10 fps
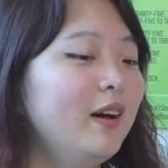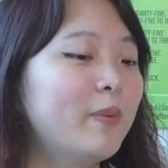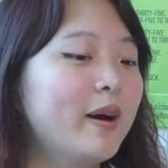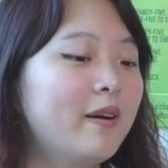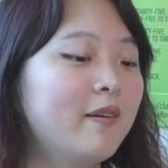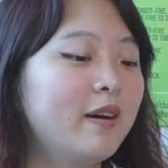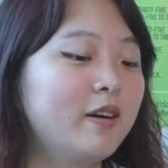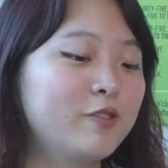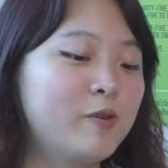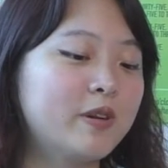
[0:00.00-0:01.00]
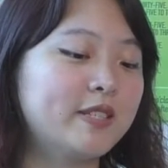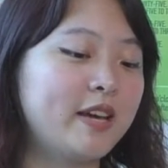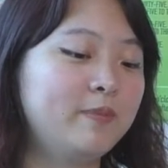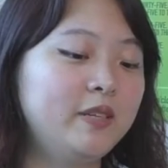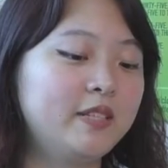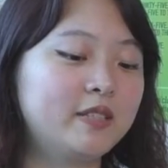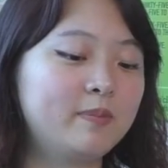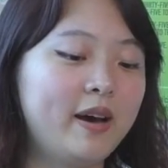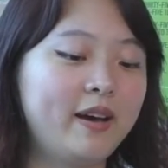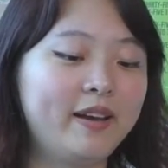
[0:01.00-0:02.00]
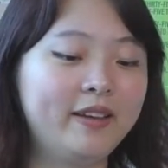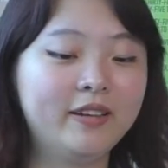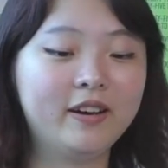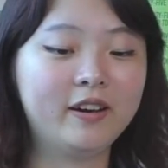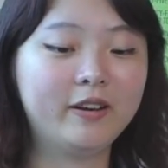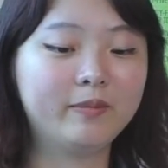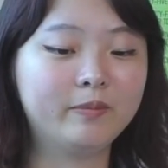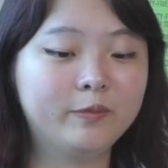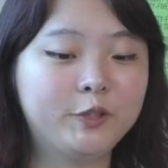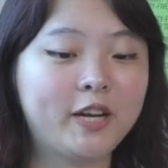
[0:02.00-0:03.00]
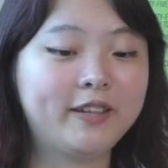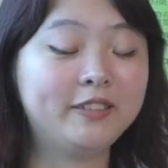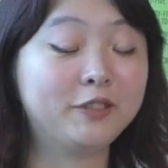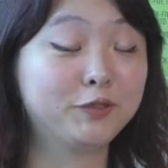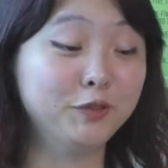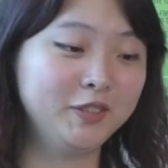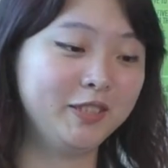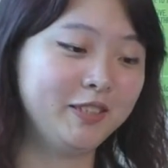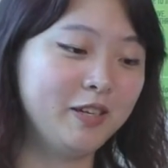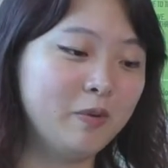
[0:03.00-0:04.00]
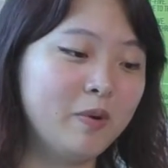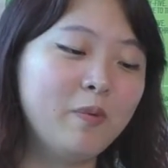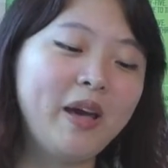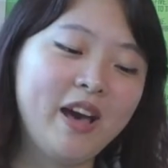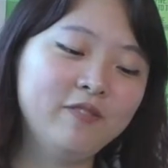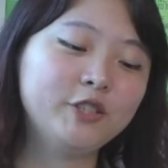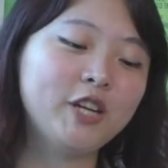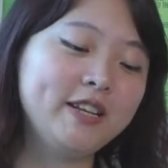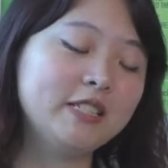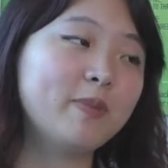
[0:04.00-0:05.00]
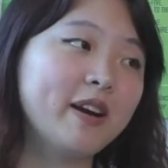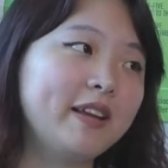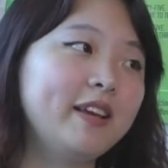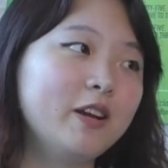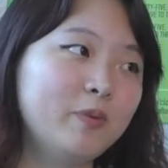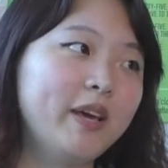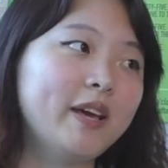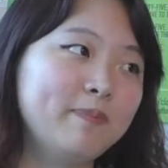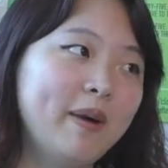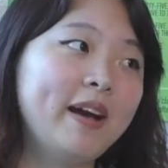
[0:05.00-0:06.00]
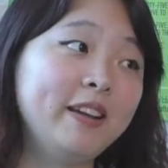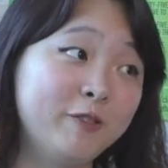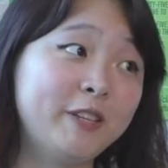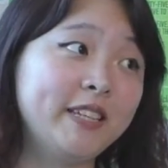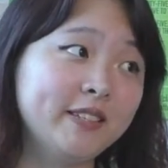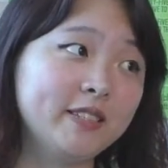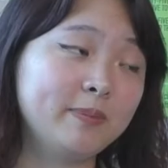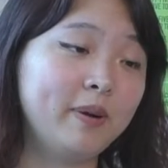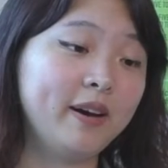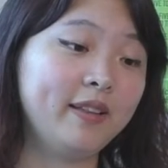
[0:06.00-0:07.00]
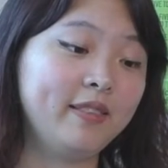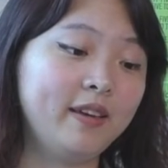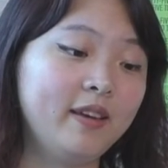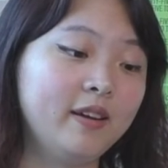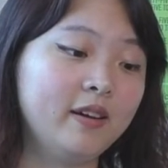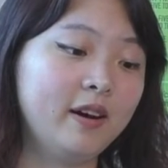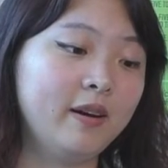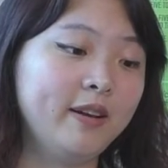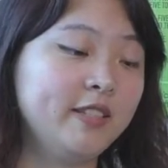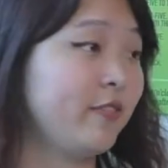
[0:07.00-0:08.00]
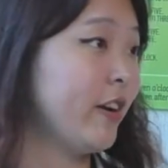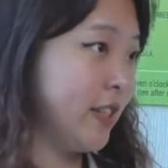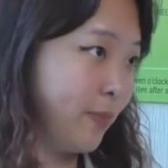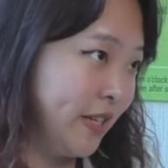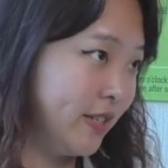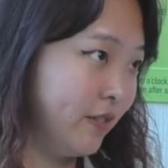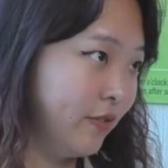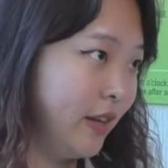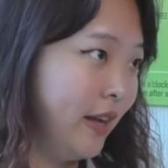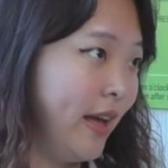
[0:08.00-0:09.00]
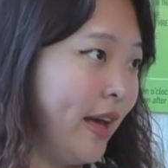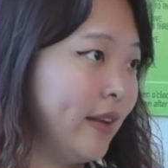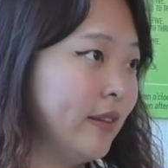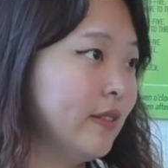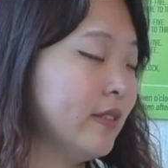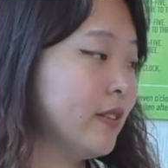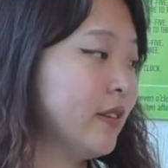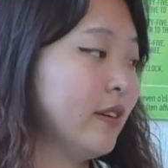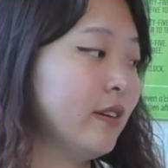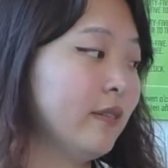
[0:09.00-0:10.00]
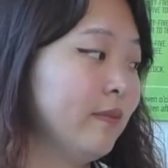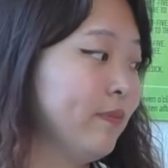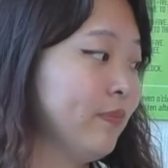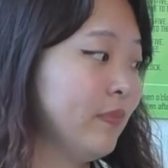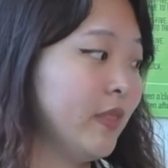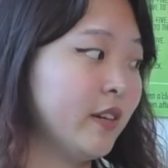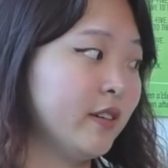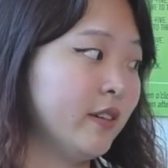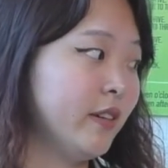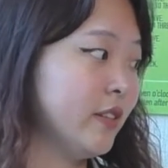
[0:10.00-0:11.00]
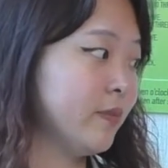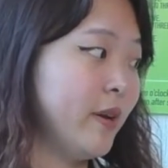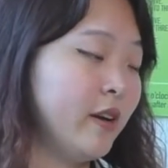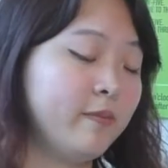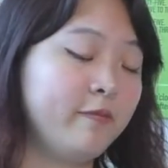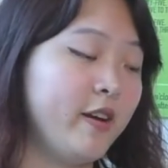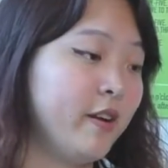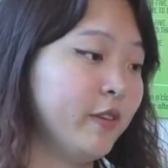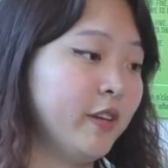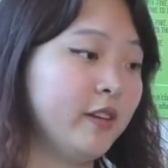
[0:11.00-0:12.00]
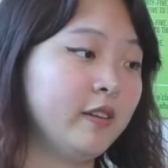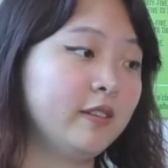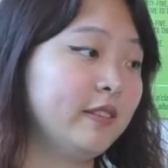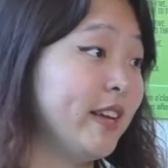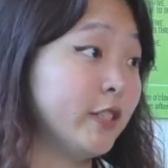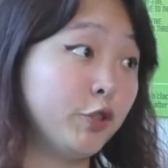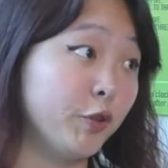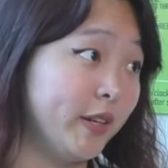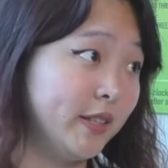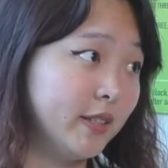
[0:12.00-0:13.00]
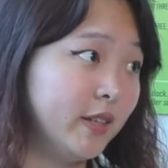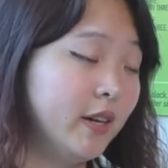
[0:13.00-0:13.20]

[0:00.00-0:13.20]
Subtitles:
Well, of course, I miss my Chinese food. Well, we have a Chinese market here. We can buy ingredients, but then it's very expensive, and there is very less choice.